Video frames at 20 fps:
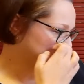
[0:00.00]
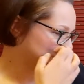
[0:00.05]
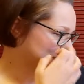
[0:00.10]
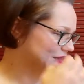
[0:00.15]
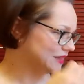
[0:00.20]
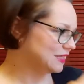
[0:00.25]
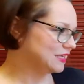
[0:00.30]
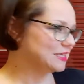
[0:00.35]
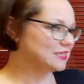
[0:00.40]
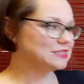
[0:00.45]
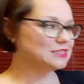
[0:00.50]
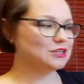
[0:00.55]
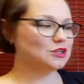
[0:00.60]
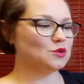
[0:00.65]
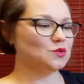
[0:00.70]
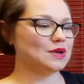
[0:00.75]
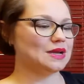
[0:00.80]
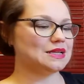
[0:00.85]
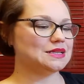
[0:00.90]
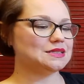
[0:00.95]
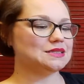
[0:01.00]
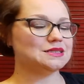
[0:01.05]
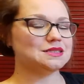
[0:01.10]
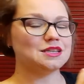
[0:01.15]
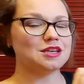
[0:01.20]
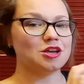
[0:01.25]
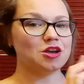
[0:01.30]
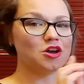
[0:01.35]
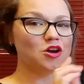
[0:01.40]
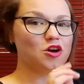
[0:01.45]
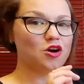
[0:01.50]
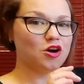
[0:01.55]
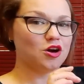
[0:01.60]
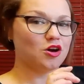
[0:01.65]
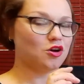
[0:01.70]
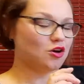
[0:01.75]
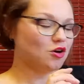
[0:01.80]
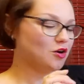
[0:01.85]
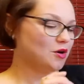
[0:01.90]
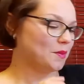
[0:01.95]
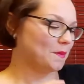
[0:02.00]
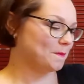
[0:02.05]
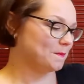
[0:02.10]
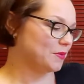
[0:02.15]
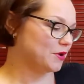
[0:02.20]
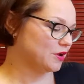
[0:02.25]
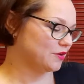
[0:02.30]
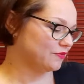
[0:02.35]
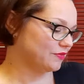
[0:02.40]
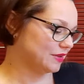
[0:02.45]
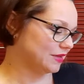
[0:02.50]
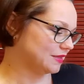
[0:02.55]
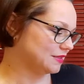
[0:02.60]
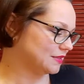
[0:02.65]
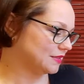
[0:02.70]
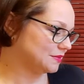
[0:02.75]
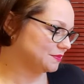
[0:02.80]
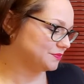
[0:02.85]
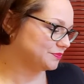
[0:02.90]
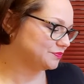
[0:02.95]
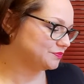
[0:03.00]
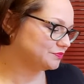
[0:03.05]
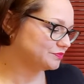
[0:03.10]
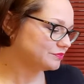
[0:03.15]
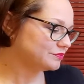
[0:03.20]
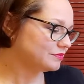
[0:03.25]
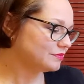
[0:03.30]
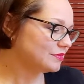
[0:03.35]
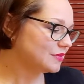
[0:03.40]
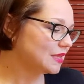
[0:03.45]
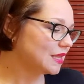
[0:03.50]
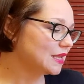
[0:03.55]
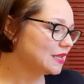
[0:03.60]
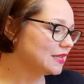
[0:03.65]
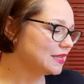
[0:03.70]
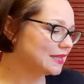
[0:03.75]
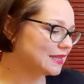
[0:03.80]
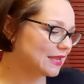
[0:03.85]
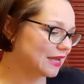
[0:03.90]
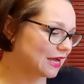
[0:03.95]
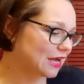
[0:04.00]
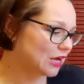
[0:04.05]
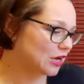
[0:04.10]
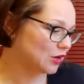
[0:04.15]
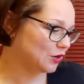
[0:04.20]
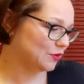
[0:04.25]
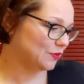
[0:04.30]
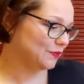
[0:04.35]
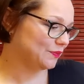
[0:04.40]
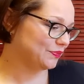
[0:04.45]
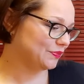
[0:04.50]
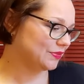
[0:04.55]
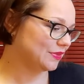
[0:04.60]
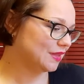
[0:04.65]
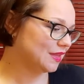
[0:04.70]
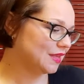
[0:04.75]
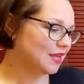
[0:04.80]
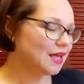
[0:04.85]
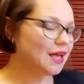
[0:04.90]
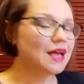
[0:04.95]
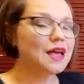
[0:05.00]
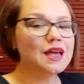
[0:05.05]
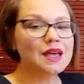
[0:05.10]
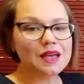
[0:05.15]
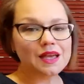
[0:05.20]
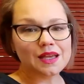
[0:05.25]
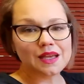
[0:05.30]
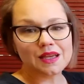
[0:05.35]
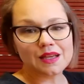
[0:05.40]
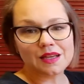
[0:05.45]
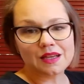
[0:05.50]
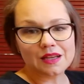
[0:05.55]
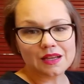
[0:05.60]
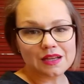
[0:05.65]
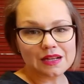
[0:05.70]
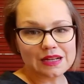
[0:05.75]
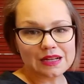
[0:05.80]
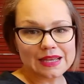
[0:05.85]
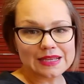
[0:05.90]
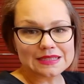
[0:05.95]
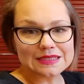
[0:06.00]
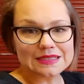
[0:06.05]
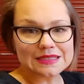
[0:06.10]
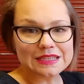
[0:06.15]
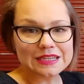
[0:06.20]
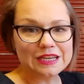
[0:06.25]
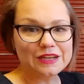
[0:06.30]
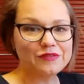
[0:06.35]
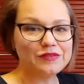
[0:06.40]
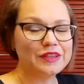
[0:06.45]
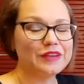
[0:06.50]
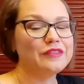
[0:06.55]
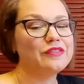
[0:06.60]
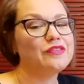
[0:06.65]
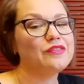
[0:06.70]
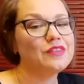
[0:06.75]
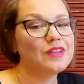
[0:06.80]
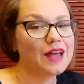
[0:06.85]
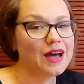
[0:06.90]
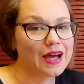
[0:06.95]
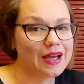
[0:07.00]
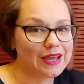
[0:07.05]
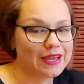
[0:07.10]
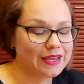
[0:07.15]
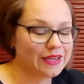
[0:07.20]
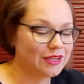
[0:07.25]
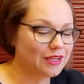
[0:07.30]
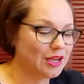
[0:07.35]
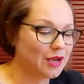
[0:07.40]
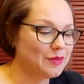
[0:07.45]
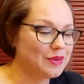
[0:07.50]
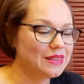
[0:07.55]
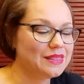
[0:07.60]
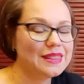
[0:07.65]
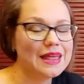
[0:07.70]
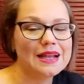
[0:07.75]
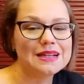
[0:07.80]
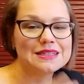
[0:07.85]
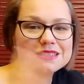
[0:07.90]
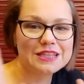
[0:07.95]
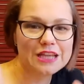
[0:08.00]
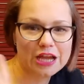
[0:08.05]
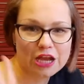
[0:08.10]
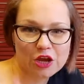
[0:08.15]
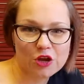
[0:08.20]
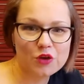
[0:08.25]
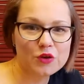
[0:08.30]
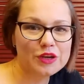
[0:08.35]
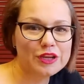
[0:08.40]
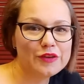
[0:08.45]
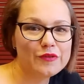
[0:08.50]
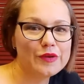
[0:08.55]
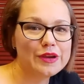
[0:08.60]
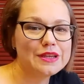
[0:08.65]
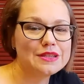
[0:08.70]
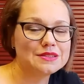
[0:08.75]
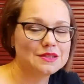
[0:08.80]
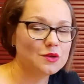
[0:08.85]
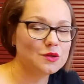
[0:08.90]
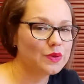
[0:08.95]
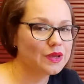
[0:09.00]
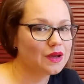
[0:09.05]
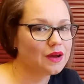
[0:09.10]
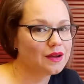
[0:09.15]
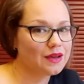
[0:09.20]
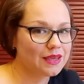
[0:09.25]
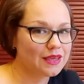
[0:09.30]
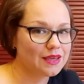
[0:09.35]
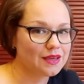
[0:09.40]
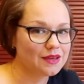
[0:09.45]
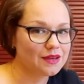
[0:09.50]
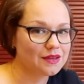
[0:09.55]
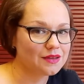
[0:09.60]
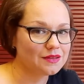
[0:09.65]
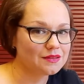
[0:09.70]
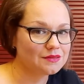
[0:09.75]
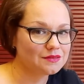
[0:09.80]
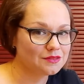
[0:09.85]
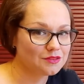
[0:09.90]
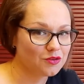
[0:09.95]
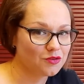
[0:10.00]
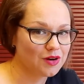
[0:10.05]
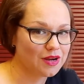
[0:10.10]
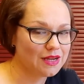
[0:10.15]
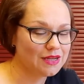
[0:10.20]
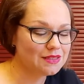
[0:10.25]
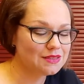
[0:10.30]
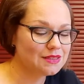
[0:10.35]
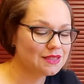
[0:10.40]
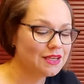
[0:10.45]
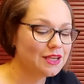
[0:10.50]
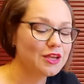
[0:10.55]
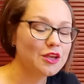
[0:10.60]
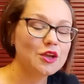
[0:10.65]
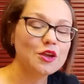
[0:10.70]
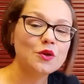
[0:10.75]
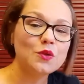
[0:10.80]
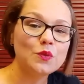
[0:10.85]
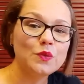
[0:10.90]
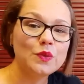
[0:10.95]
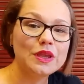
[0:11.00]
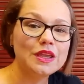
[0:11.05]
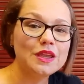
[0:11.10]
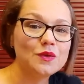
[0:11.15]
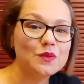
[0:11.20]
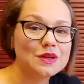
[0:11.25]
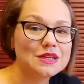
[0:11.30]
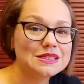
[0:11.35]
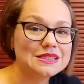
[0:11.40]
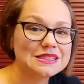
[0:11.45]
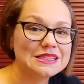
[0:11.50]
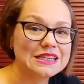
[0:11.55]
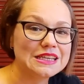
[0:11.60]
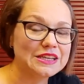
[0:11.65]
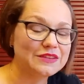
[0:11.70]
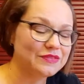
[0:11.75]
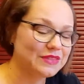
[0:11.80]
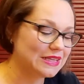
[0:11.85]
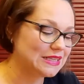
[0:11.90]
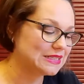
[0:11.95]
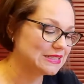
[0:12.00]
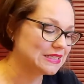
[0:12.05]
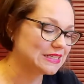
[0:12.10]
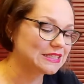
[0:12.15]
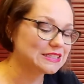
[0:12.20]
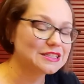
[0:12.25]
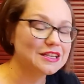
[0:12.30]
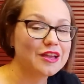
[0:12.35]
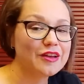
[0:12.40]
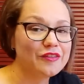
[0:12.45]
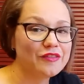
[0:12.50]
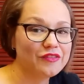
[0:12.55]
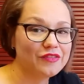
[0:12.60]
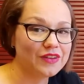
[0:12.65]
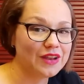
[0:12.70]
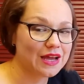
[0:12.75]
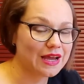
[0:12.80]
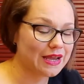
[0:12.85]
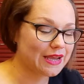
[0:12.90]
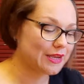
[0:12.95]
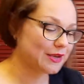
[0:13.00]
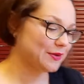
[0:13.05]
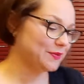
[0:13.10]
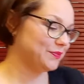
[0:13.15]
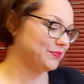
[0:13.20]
But these little ones are perfect. Now, let's see if they fly. I mean, that's the only reason we are here, right? We want to see if these things fly.